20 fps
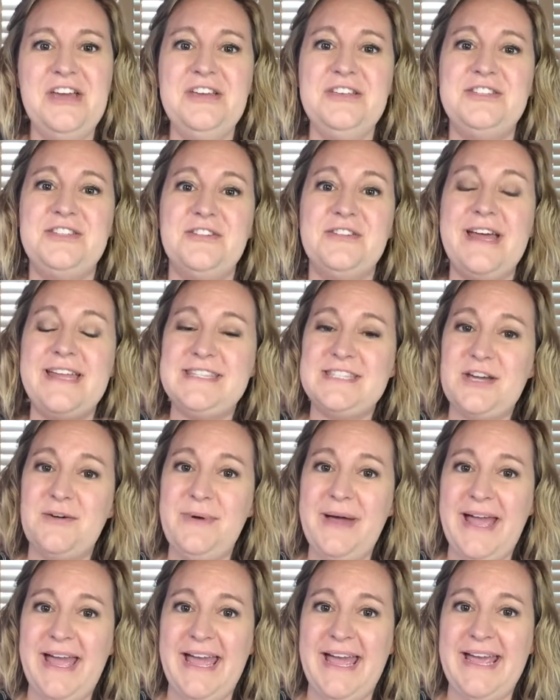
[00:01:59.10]
So let's
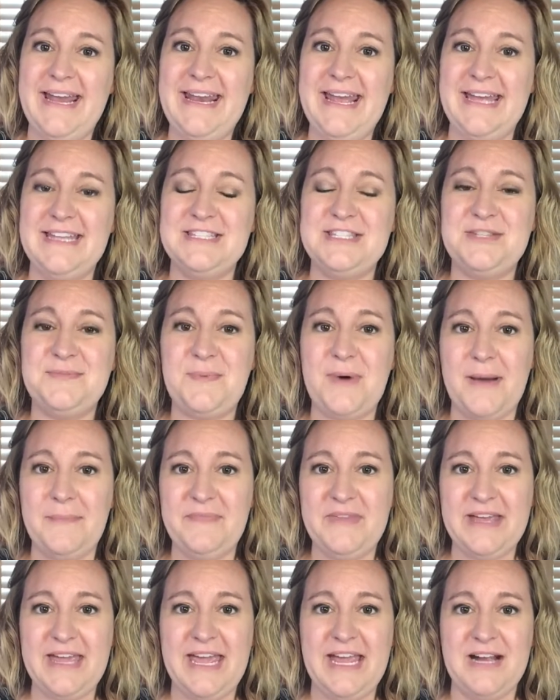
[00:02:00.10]
go ahead and swap
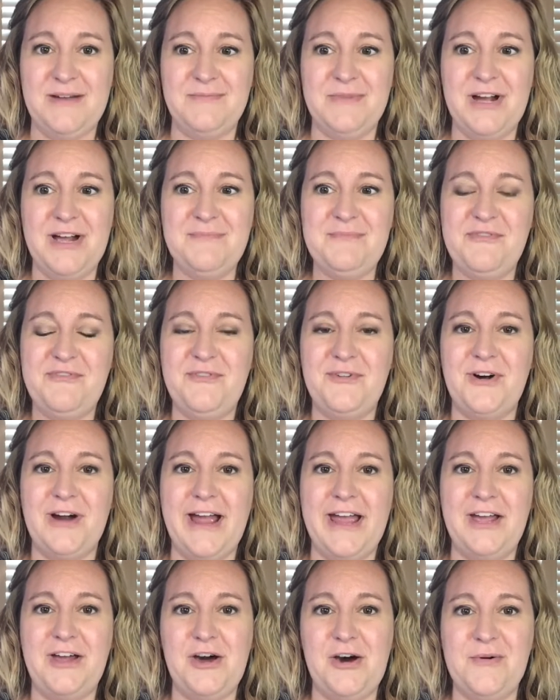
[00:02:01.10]
the camera before
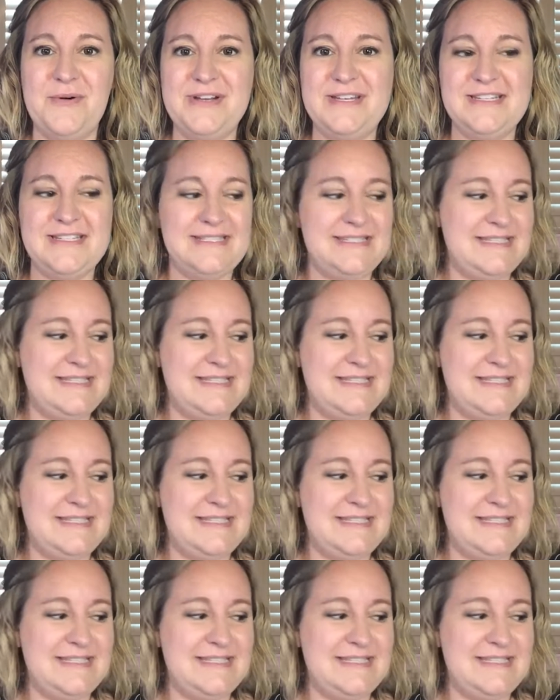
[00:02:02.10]
I go into